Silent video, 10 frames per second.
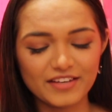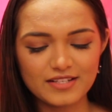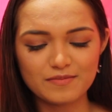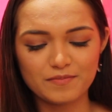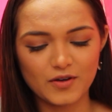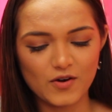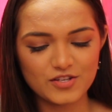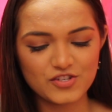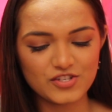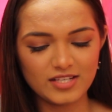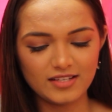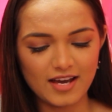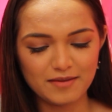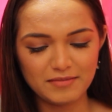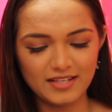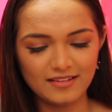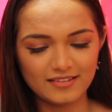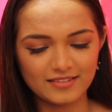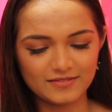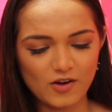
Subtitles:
it, because she, I mean,